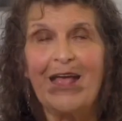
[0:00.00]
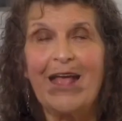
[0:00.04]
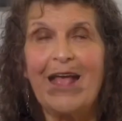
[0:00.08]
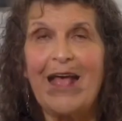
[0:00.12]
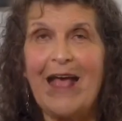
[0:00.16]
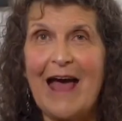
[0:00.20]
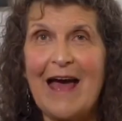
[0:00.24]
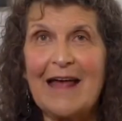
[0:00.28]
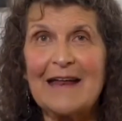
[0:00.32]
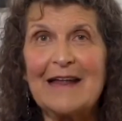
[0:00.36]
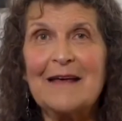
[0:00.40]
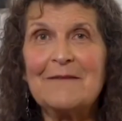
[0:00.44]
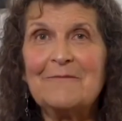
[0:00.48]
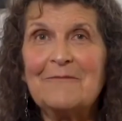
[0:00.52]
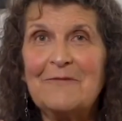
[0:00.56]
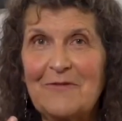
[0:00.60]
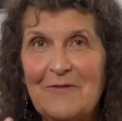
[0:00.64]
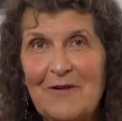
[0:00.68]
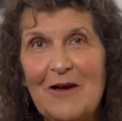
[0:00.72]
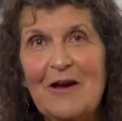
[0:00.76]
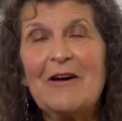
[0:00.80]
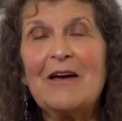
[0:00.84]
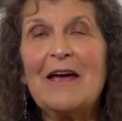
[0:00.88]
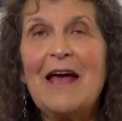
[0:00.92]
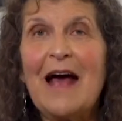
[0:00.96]
And I'm
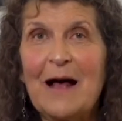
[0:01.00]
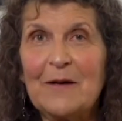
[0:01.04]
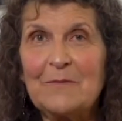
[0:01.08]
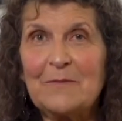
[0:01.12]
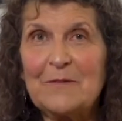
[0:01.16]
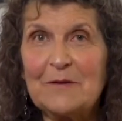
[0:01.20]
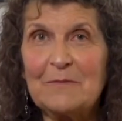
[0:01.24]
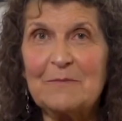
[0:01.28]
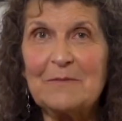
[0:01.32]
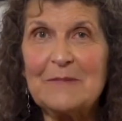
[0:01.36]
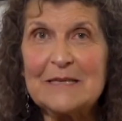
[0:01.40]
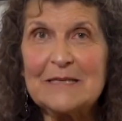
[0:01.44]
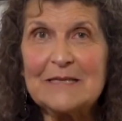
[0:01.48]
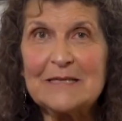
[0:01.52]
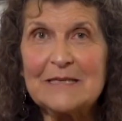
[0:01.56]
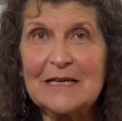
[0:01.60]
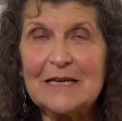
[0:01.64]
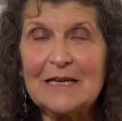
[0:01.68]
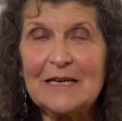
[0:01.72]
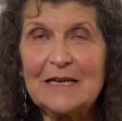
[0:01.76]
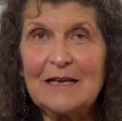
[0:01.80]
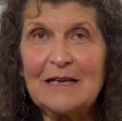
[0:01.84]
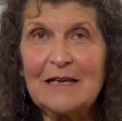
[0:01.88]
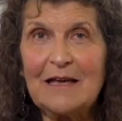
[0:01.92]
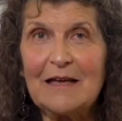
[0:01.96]
very
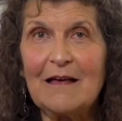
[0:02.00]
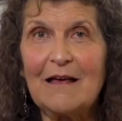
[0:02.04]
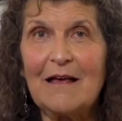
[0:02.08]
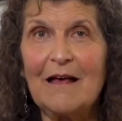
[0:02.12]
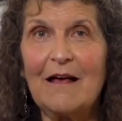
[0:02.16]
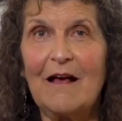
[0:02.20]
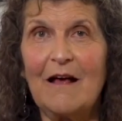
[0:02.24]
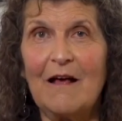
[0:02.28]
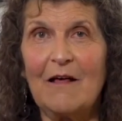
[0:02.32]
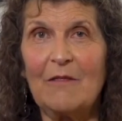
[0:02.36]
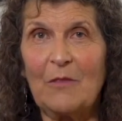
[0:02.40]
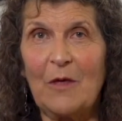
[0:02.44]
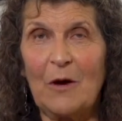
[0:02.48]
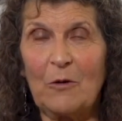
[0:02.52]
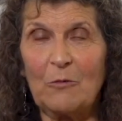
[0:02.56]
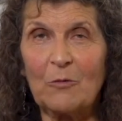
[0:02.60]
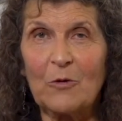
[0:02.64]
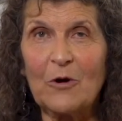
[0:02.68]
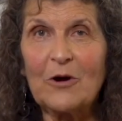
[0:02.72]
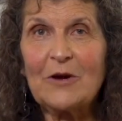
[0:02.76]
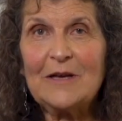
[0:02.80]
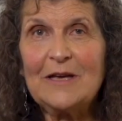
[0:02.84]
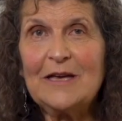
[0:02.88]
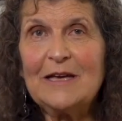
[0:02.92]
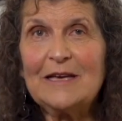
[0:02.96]
optimistic that
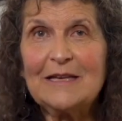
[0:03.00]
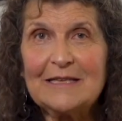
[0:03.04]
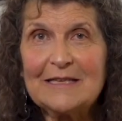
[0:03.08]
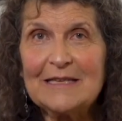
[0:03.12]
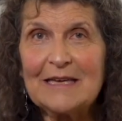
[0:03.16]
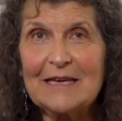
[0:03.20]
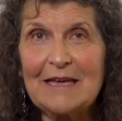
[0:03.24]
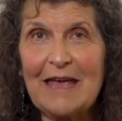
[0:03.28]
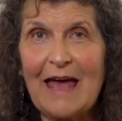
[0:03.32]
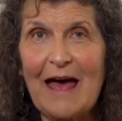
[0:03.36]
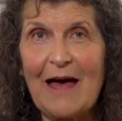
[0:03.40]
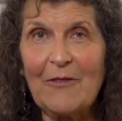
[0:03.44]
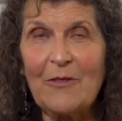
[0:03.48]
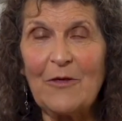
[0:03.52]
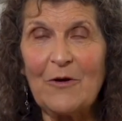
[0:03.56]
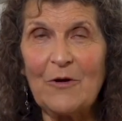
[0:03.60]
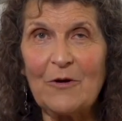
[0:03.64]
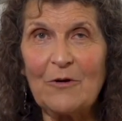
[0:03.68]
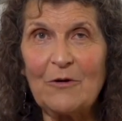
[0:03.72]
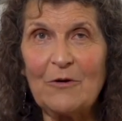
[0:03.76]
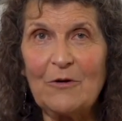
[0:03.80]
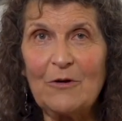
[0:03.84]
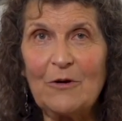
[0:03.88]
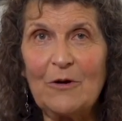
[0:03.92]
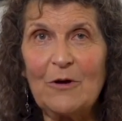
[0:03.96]
working
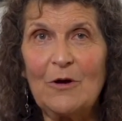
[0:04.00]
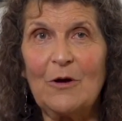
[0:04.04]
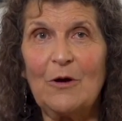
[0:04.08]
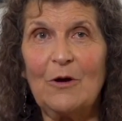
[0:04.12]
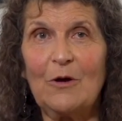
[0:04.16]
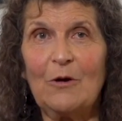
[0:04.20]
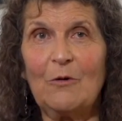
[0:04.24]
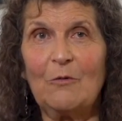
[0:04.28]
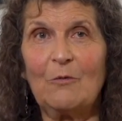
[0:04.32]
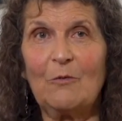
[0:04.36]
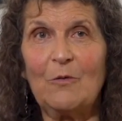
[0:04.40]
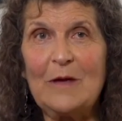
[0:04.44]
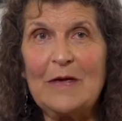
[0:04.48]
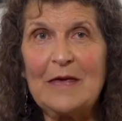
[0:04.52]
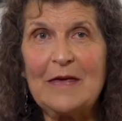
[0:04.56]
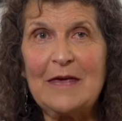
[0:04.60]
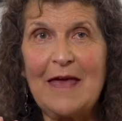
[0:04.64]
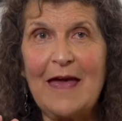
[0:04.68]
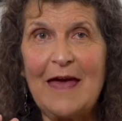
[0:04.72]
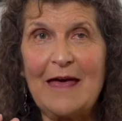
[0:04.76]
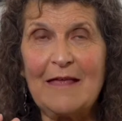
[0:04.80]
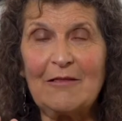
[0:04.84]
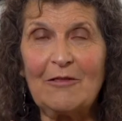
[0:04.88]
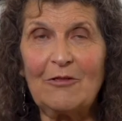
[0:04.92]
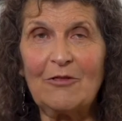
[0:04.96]
together, we
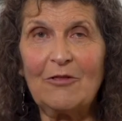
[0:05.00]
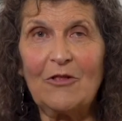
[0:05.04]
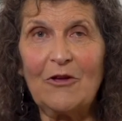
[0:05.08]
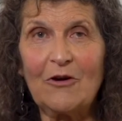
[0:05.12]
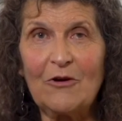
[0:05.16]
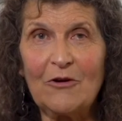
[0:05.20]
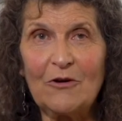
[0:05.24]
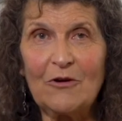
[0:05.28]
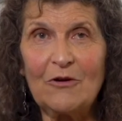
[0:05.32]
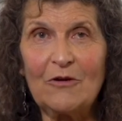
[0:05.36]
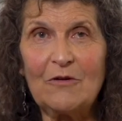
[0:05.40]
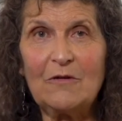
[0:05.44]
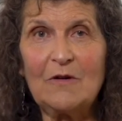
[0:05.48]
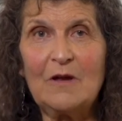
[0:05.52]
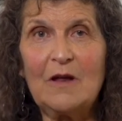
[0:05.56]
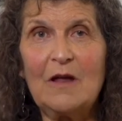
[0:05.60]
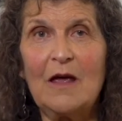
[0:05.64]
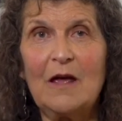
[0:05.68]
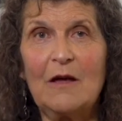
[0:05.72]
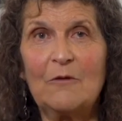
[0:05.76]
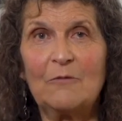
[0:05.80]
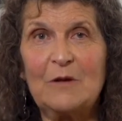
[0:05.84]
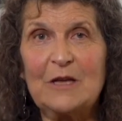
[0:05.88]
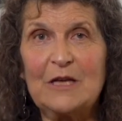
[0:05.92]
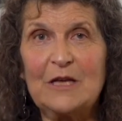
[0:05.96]
can learn,
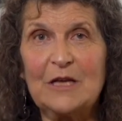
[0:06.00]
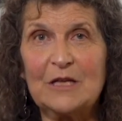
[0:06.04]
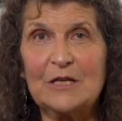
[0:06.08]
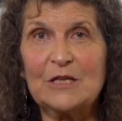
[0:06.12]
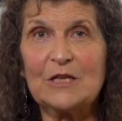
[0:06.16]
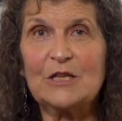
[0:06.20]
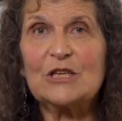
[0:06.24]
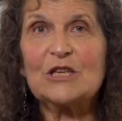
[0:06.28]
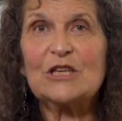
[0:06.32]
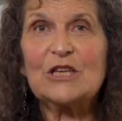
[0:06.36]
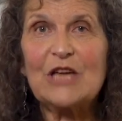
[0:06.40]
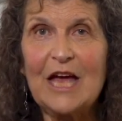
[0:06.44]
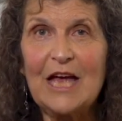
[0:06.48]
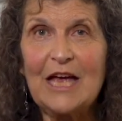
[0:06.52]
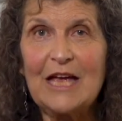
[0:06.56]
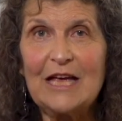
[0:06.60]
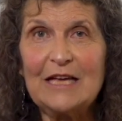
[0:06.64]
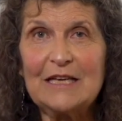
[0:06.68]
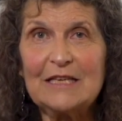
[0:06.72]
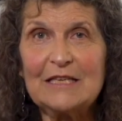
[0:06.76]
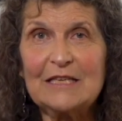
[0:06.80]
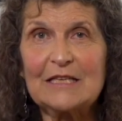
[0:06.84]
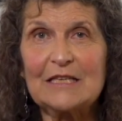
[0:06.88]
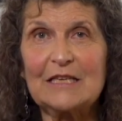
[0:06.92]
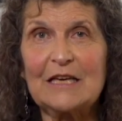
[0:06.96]
we can
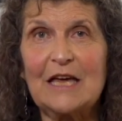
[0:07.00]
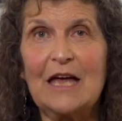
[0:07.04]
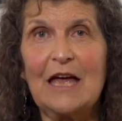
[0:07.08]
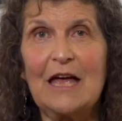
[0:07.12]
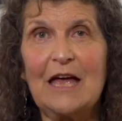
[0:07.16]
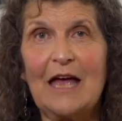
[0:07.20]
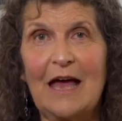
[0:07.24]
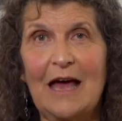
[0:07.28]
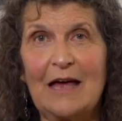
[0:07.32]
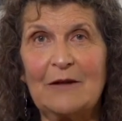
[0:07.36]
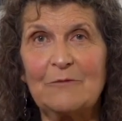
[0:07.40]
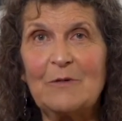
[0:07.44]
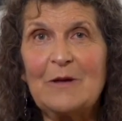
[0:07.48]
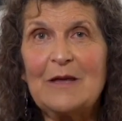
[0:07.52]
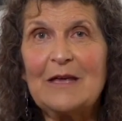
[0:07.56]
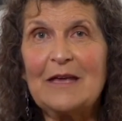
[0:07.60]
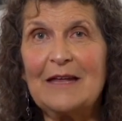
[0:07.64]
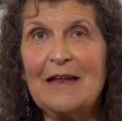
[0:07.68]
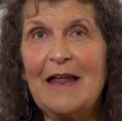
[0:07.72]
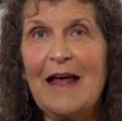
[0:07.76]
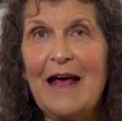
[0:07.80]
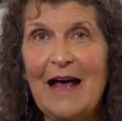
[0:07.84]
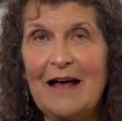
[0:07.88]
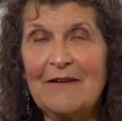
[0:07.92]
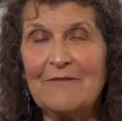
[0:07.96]
change, and we
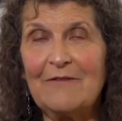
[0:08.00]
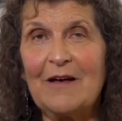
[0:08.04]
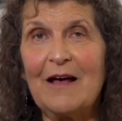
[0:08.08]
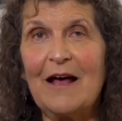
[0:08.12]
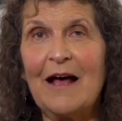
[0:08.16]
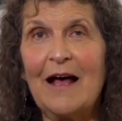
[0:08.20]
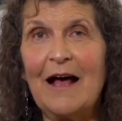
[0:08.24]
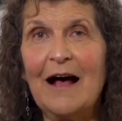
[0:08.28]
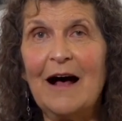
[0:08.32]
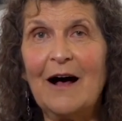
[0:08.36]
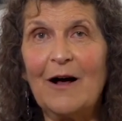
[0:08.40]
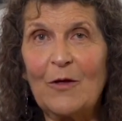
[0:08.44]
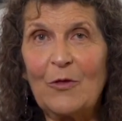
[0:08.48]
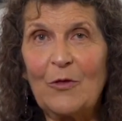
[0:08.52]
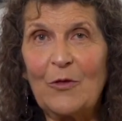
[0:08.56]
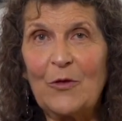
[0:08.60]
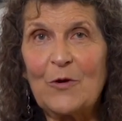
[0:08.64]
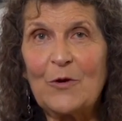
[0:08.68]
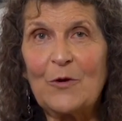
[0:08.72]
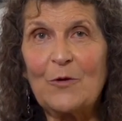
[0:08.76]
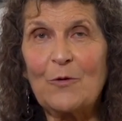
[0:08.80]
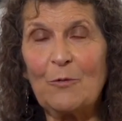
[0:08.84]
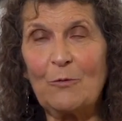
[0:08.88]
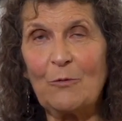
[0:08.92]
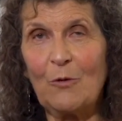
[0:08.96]
can have a
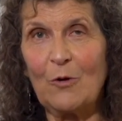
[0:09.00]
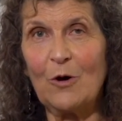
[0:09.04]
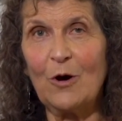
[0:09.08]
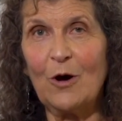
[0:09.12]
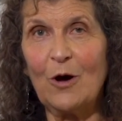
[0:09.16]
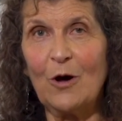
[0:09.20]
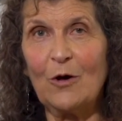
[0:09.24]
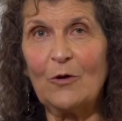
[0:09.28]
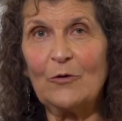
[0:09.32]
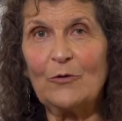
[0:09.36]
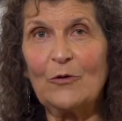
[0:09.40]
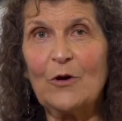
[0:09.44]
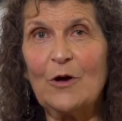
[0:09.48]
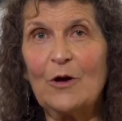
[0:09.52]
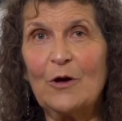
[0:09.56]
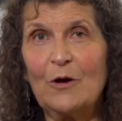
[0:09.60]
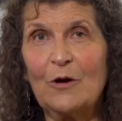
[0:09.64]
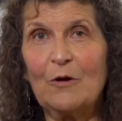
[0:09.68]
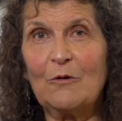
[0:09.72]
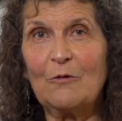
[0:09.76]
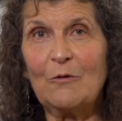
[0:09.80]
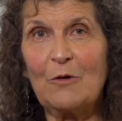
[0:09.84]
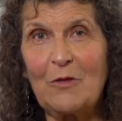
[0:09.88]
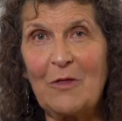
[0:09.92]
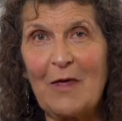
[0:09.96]
healthier world
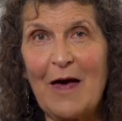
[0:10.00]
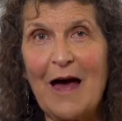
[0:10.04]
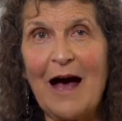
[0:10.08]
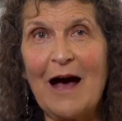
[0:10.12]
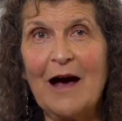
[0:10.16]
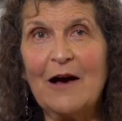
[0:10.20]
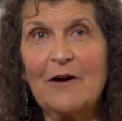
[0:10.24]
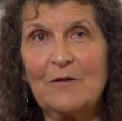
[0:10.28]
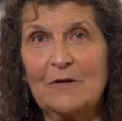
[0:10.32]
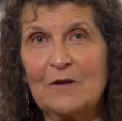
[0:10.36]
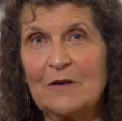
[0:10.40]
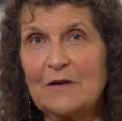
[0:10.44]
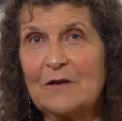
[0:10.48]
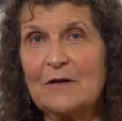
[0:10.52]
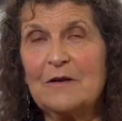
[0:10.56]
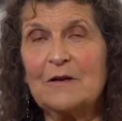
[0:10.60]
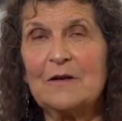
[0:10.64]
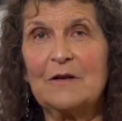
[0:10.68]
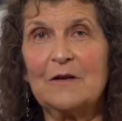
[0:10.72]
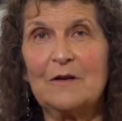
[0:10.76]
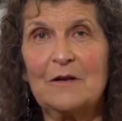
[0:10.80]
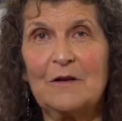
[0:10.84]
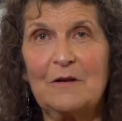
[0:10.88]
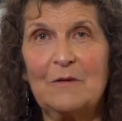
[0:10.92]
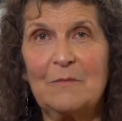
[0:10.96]
without
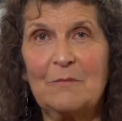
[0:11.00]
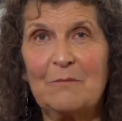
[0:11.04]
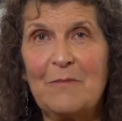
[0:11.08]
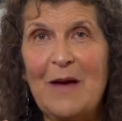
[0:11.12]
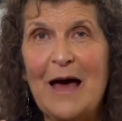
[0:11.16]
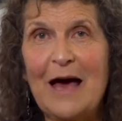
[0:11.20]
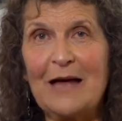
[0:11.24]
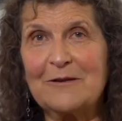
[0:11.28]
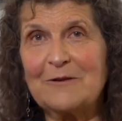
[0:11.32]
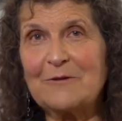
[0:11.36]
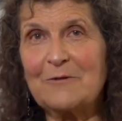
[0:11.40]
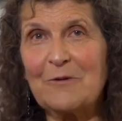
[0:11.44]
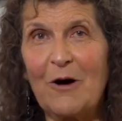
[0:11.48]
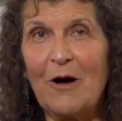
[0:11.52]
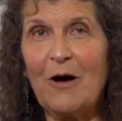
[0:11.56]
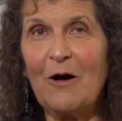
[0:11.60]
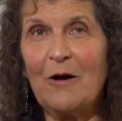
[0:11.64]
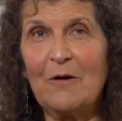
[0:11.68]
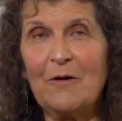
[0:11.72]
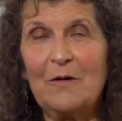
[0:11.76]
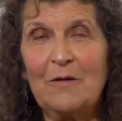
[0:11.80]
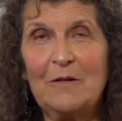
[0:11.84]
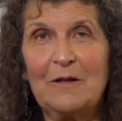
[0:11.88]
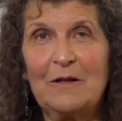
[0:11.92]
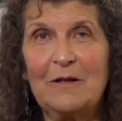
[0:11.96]

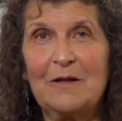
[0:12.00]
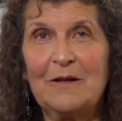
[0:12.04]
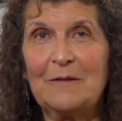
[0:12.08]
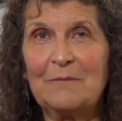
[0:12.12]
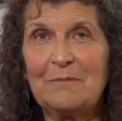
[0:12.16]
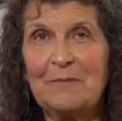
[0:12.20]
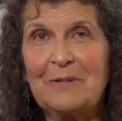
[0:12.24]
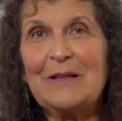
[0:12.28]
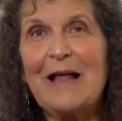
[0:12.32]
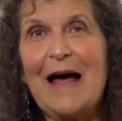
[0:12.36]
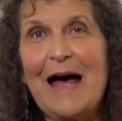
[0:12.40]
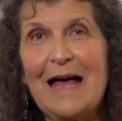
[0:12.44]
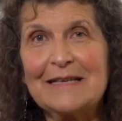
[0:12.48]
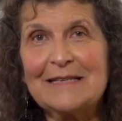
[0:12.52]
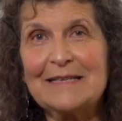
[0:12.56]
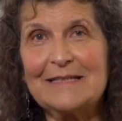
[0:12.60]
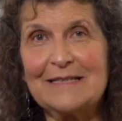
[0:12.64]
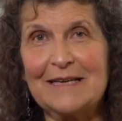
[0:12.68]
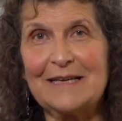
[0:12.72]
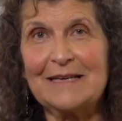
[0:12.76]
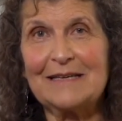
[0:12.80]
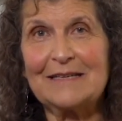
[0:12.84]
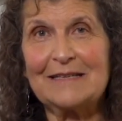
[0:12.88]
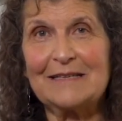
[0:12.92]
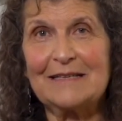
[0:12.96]
petrol,
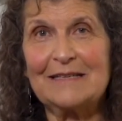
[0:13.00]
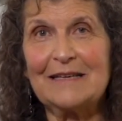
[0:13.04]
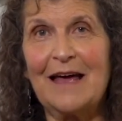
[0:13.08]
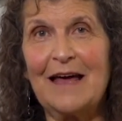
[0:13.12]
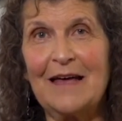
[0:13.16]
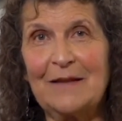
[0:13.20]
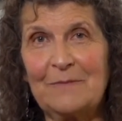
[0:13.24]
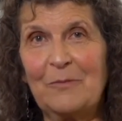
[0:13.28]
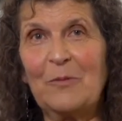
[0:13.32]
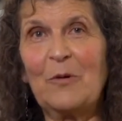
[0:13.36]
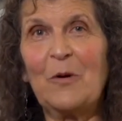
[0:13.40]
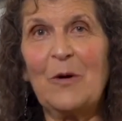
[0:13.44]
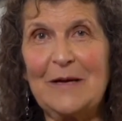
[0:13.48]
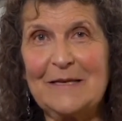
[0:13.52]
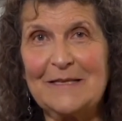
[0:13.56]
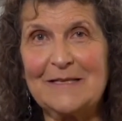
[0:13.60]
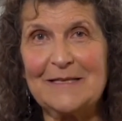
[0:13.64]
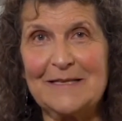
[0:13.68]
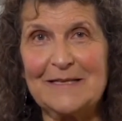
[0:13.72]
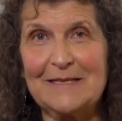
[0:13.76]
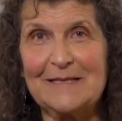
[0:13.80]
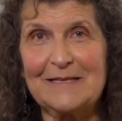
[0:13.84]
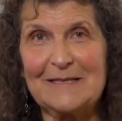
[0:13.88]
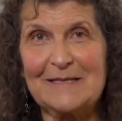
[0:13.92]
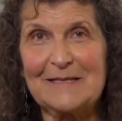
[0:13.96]
plastics, and
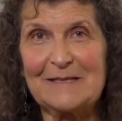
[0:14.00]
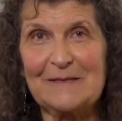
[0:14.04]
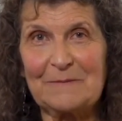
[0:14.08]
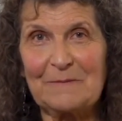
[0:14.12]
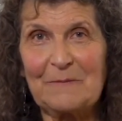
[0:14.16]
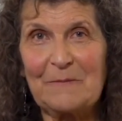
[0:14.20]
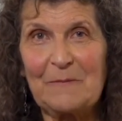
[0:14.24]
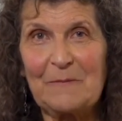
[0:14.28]
poisons.